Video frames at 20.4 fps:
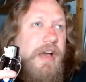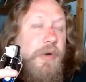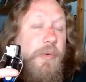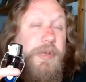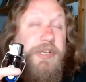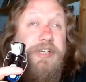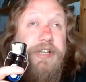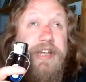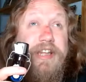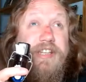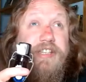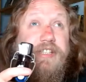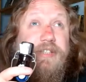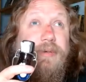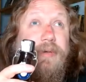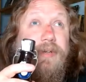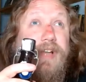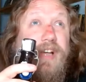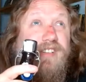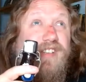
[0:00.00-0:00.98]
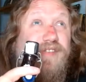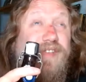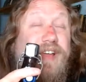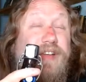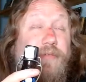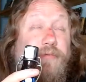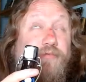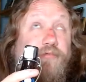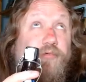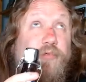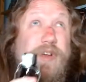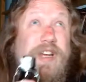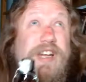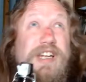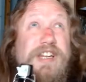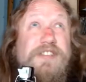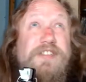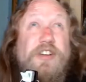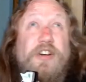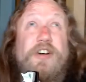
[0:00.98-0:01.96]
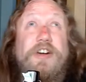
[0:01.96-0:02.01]
which leads to a lot of like
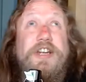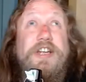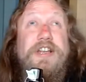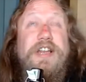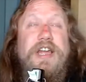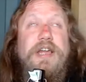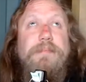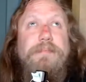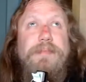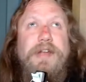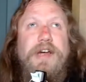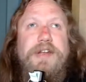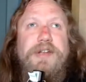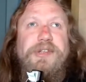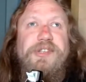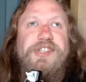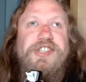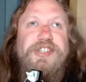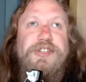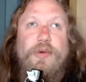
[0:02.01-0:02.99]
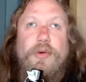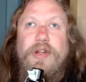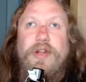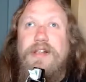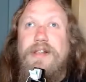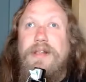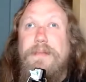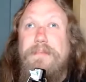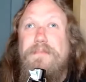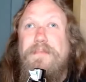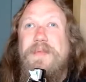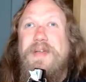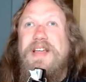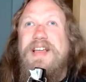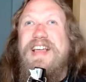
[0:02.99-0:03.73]
really dark, like blood and soil